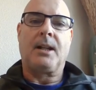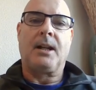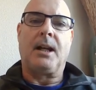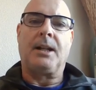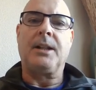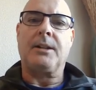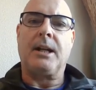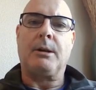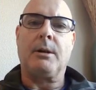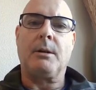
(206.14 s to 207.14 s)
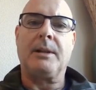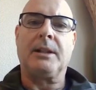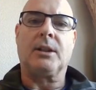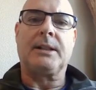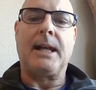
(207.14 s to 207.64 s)
Uh, another area we
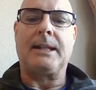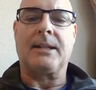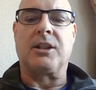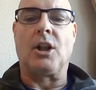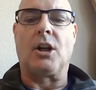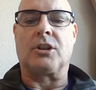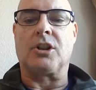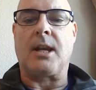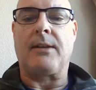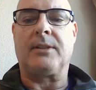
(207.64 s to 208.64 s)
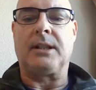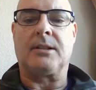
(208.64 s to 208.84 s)
looked at is longevity.